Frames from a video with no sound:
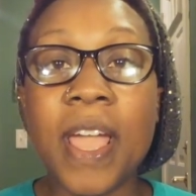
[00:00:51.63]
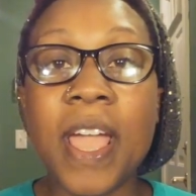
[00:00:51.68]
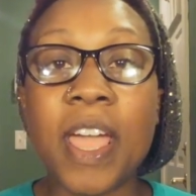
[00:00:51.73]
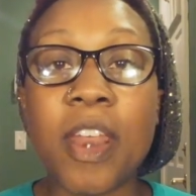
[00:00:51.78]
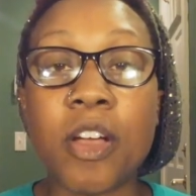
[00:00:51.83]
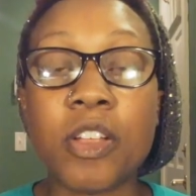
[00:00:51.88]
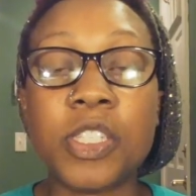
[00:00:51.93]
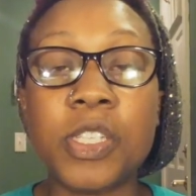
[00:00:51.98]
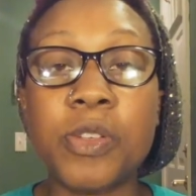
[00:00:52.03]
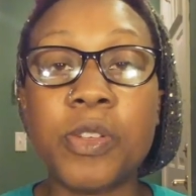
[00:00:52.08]

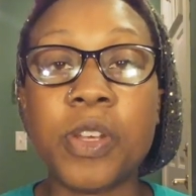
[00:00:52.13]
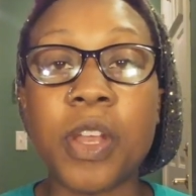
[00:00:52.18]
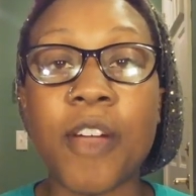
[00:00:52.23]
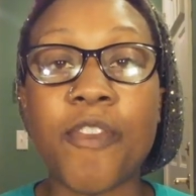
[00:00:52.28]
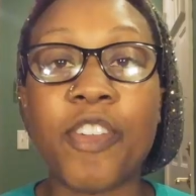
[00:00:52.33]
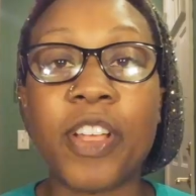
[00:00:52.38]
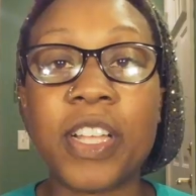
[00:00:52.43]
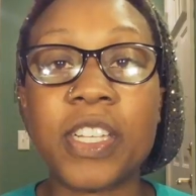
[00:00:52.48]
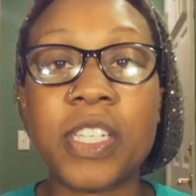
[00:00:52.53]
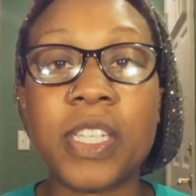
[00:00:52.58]
And also do
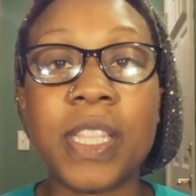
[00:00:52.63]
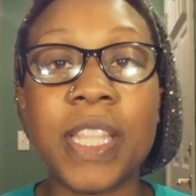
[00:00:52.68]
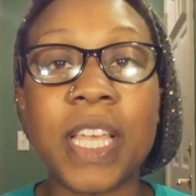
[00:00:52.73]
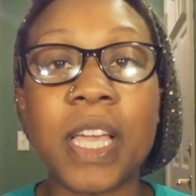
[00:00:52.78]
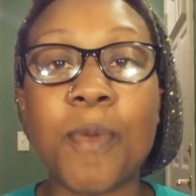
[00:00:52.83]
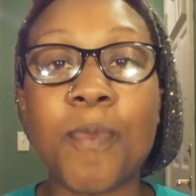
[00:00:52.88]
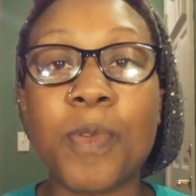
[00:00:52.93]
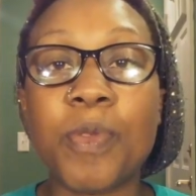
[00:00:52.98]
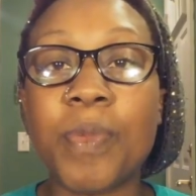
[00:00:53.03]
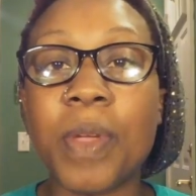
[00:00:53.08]
not forget to
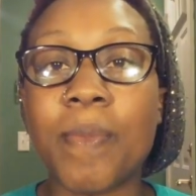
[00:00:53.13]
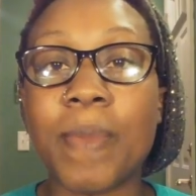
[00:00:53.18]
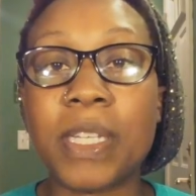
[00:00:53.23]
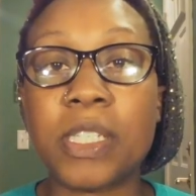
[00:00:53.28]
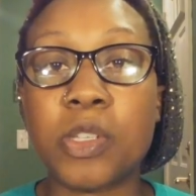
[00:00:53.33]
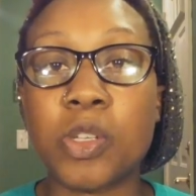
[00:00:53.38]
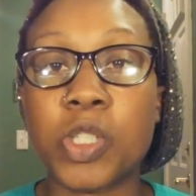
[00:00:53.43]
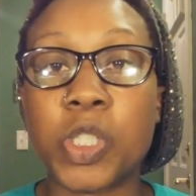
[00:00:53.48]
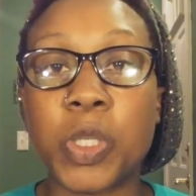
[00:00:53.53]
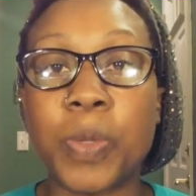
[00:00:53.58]
link up with me on my
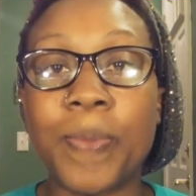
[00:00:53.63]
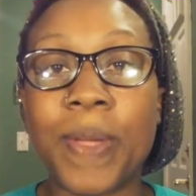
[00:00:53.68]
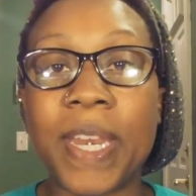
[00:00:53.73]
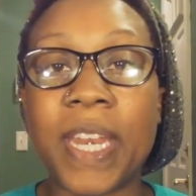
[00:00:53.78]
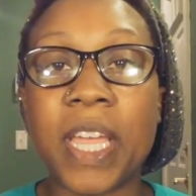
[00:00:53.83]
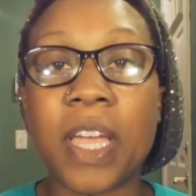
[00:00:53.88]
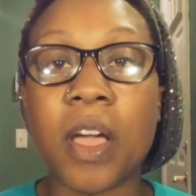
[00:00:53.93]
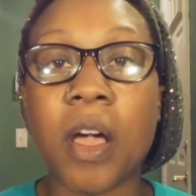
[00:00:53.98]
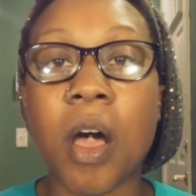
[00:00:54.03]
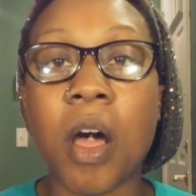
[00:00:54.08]
social
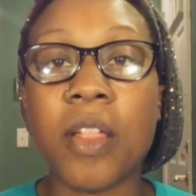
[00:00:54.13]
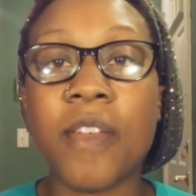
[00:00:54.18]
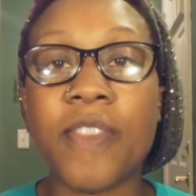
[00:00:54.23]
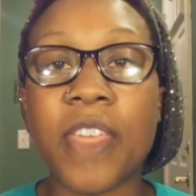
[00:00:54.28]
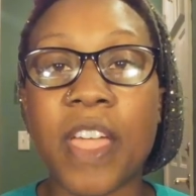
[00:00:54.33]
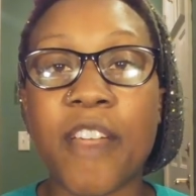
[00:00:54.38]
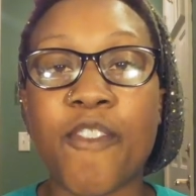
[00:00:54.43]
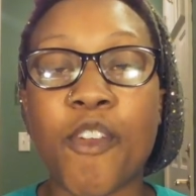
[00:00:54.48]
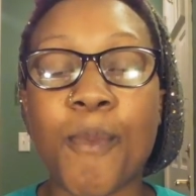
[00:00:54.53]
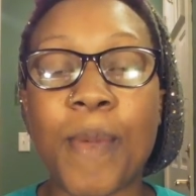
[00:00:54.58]
media. All of
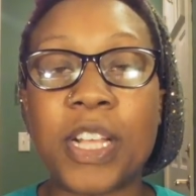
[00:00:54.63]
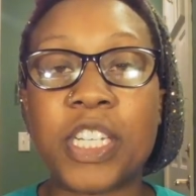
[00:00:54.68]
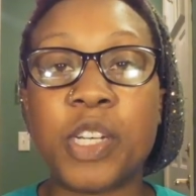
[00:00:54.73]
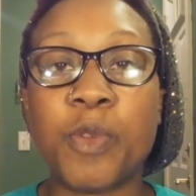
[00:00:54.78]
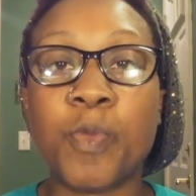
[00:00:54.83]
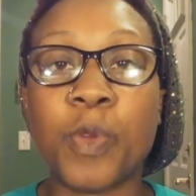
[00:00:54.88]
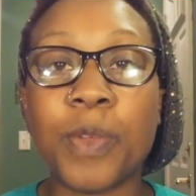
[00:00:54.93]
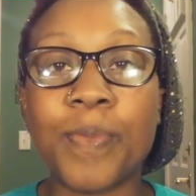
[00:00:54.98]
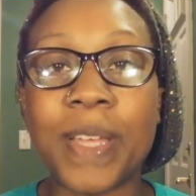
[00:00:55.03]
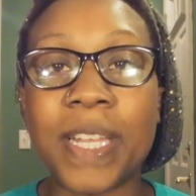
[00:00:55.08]
that
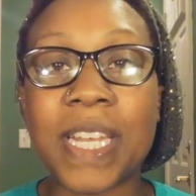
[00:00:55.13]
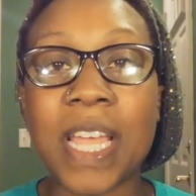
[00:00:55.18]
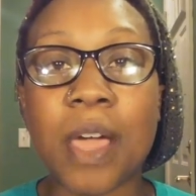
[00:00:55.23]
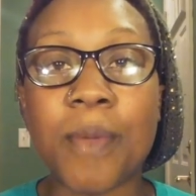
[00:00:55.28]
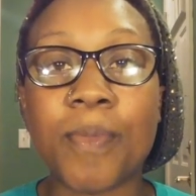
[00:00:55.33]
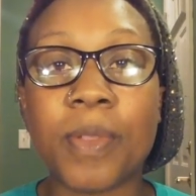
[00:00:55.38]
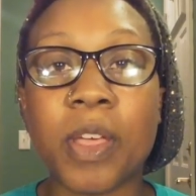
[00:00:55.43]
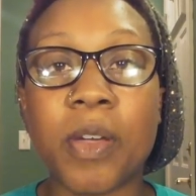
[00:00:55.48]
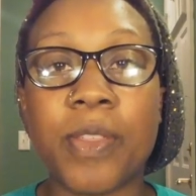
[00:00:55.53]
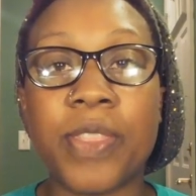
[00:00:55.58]
information will be
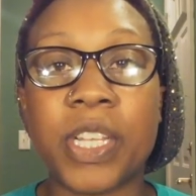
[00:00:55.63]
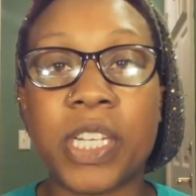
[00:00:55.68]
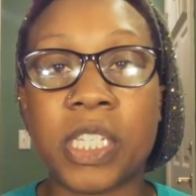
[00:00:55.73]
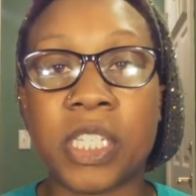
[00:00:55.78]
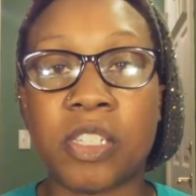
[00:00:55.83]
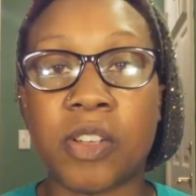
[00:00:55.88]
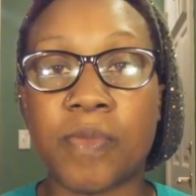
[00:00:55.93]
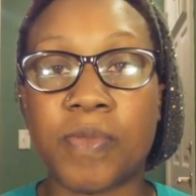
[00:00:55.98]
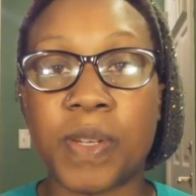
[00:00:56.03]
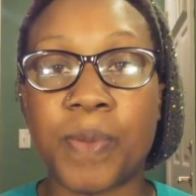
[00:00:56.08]
down below in the
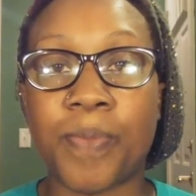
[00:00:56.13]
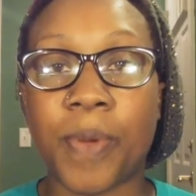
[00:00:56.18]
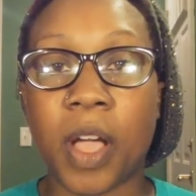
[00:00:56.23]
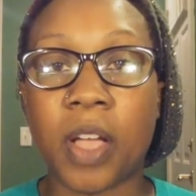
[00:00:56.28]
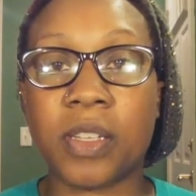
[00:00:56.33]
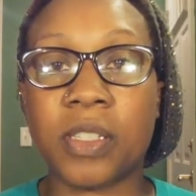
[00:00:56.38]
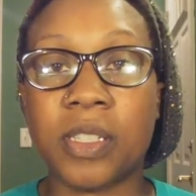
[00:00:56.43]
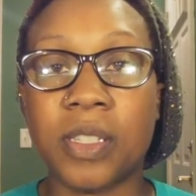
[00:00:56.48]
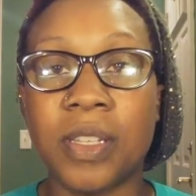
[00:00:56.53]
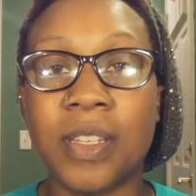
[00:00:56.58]
description box.